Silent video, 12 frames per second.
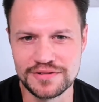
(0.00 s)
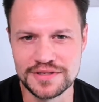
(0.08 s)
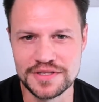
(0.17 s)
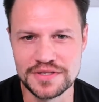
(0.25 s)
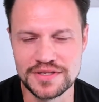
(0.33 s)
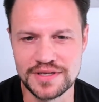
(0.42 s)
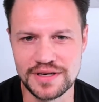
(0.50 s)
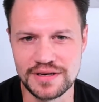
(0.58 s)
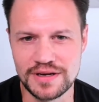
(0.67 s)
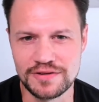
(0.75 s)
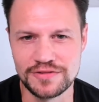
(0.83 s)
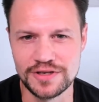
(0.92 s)
It's just
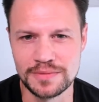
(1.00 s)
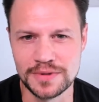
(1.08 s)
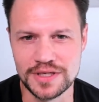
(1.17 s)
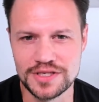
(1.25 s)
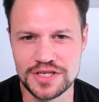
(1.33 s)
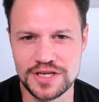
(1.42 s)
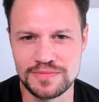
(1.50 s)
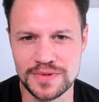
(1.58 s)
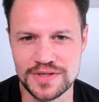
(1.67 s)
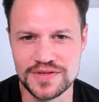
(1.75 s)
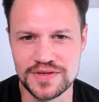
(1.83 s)
a, a phenomenal achievement.